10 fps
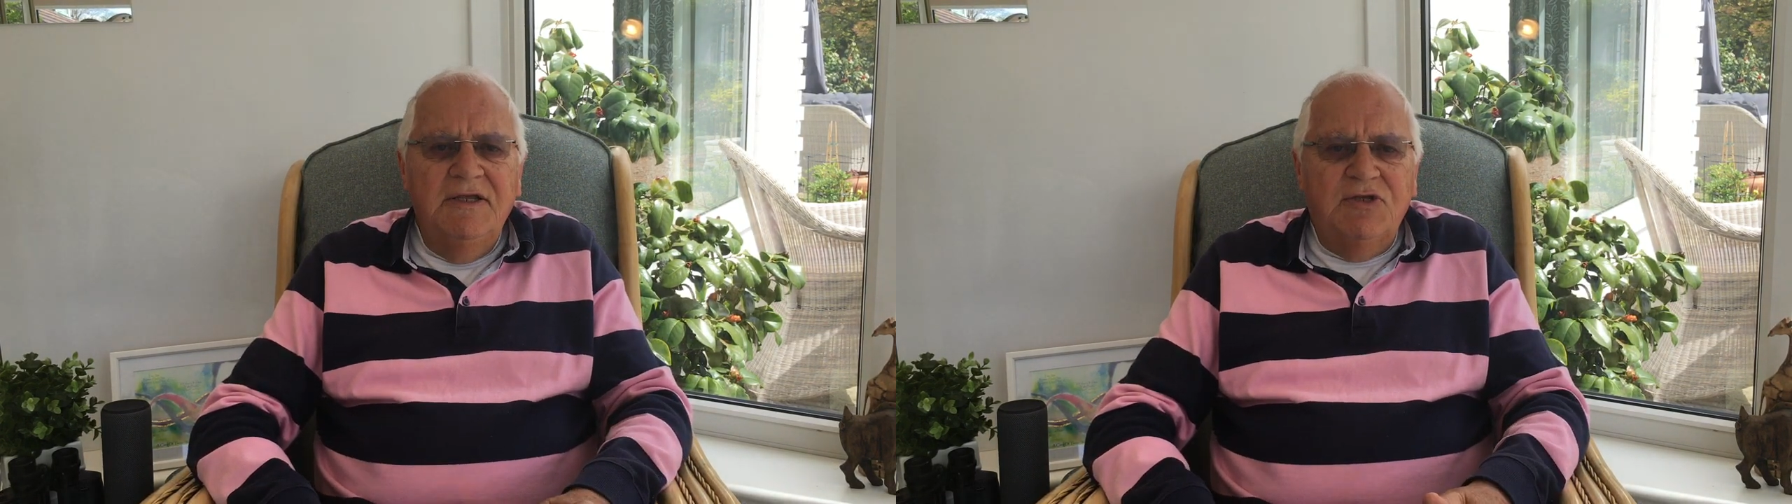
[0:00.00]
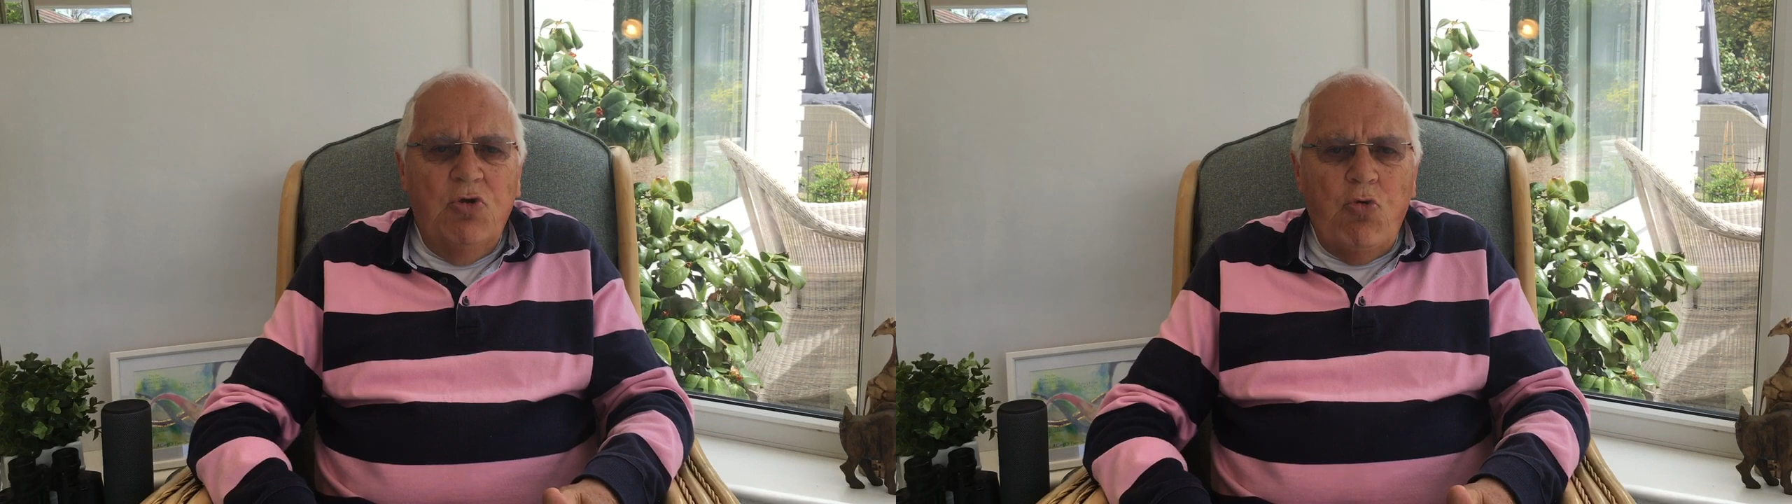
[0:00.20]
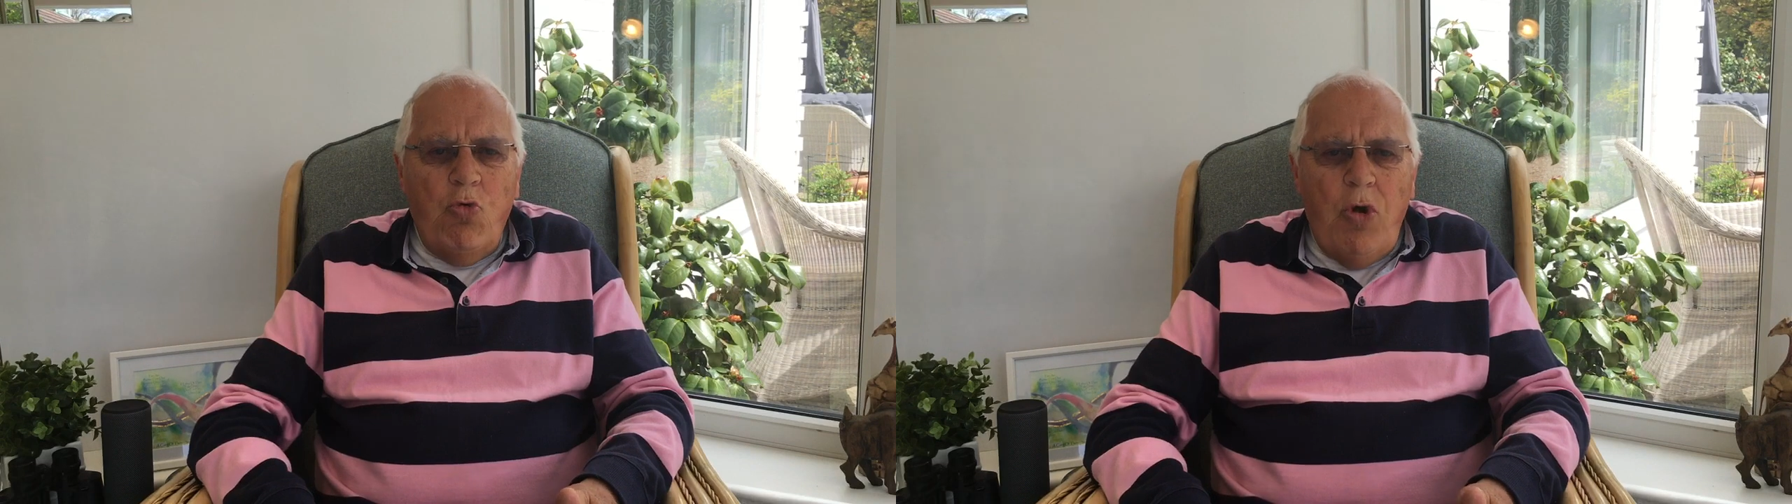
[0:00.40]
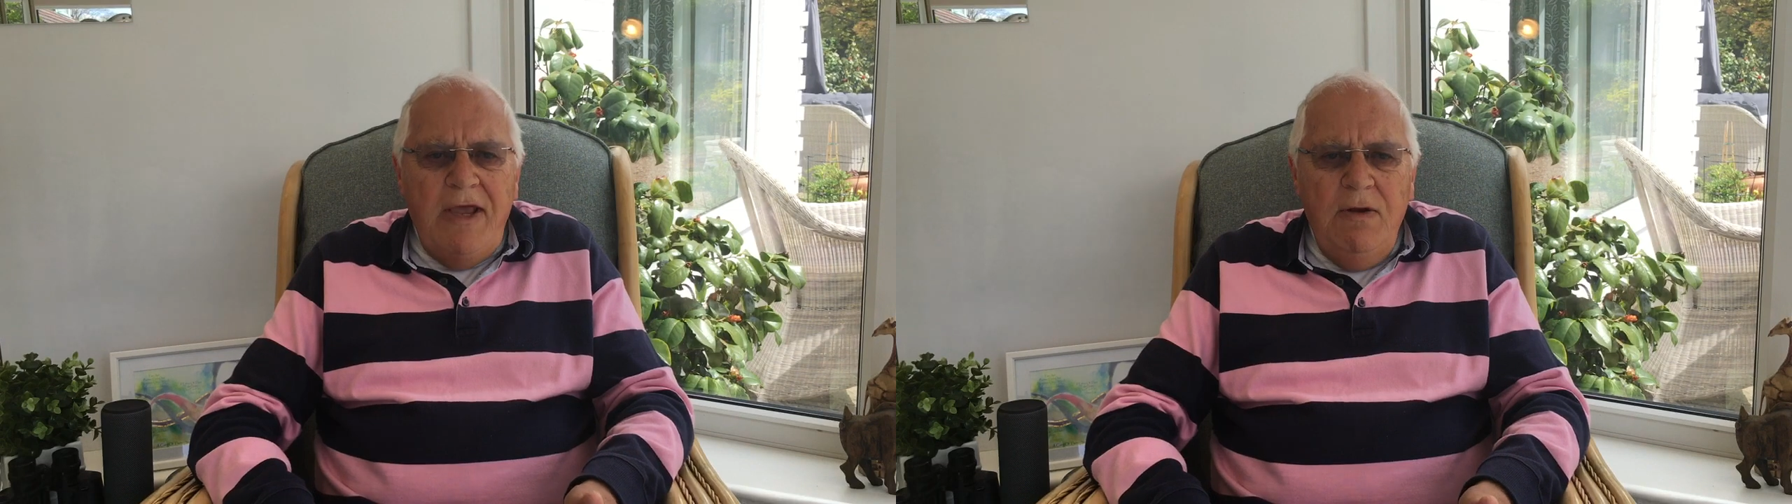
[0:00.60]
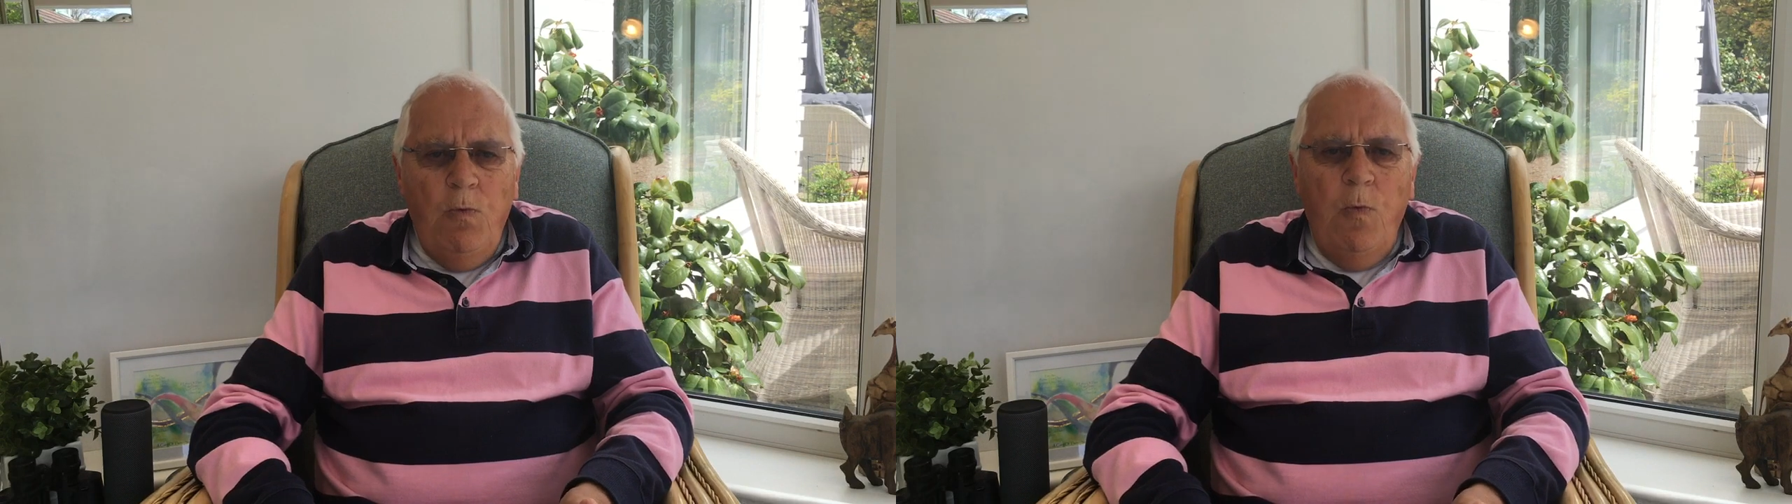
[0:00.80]
this
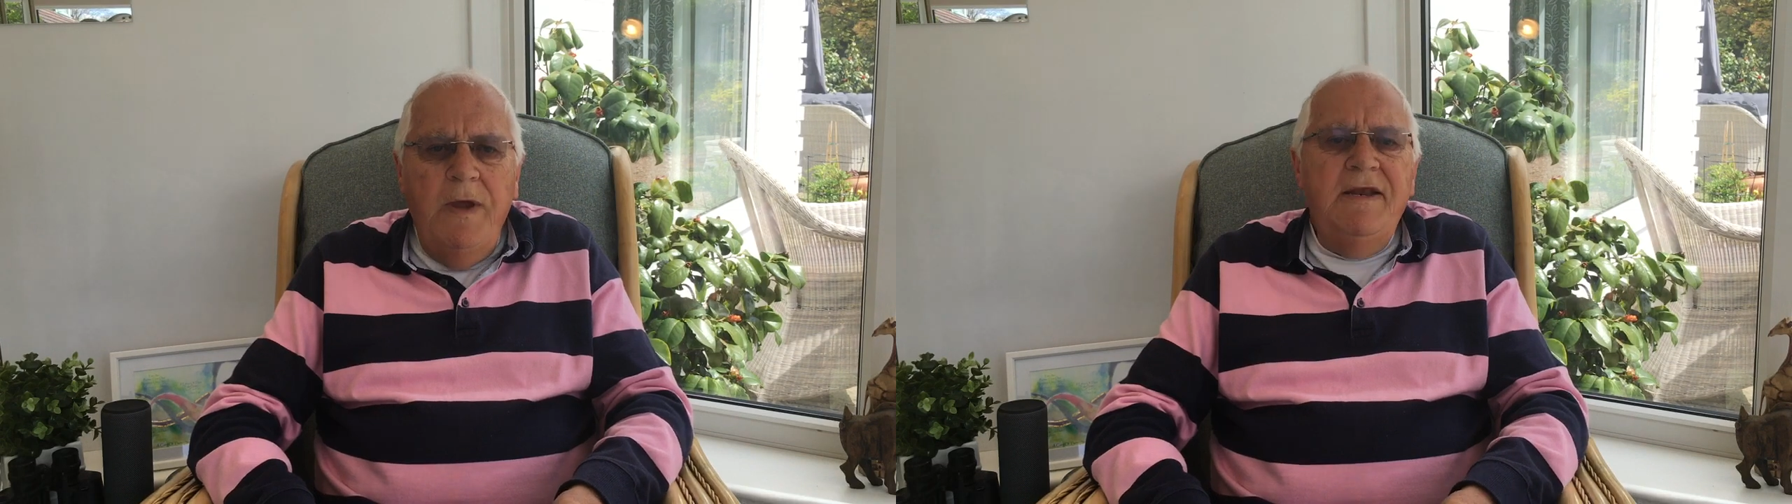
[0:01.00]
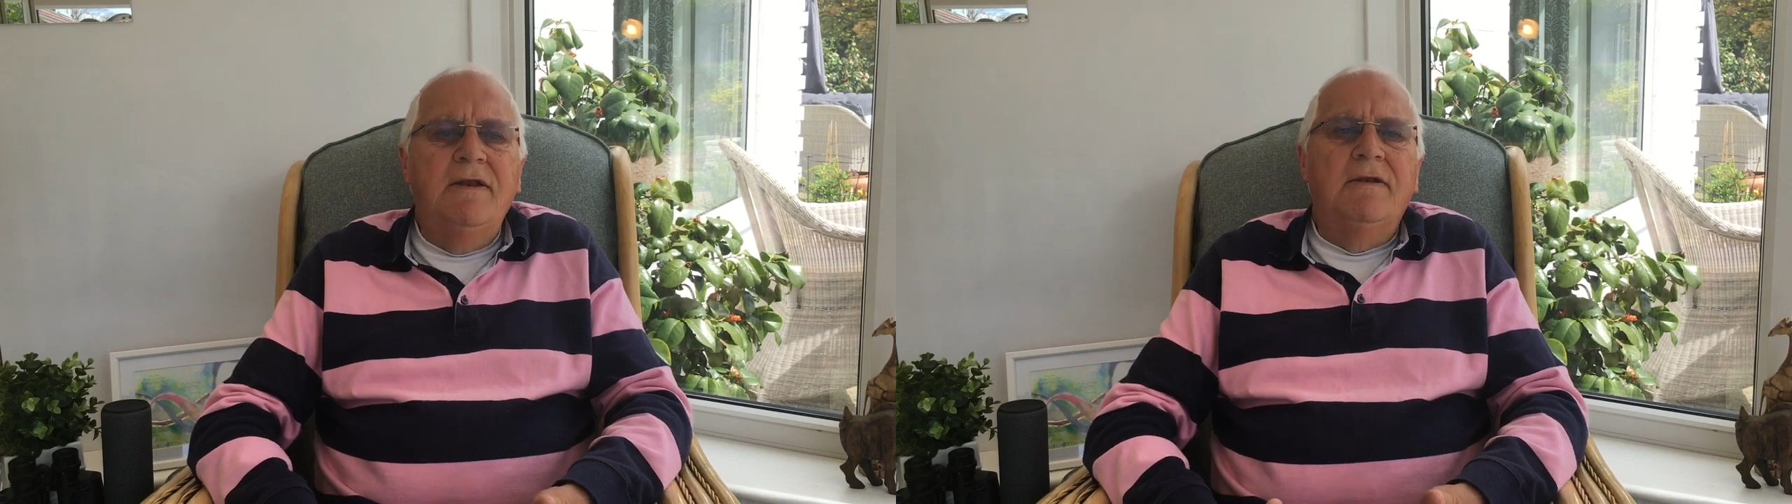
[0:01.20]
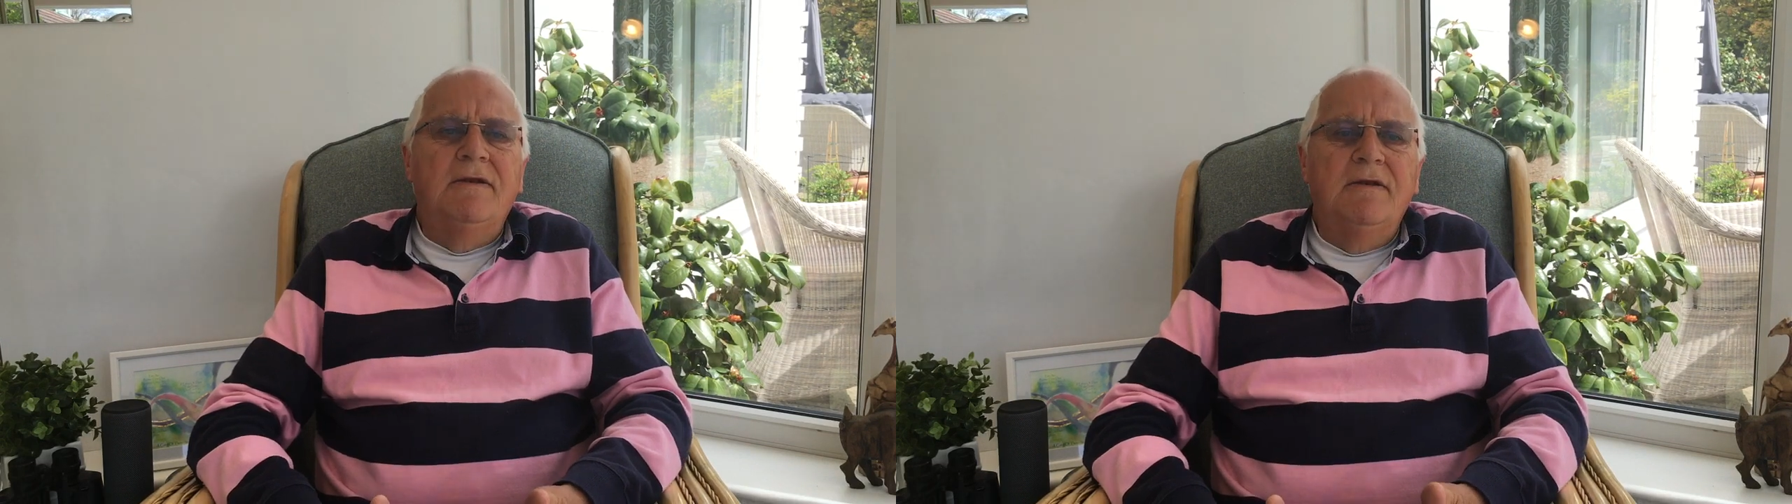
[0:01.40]
great wind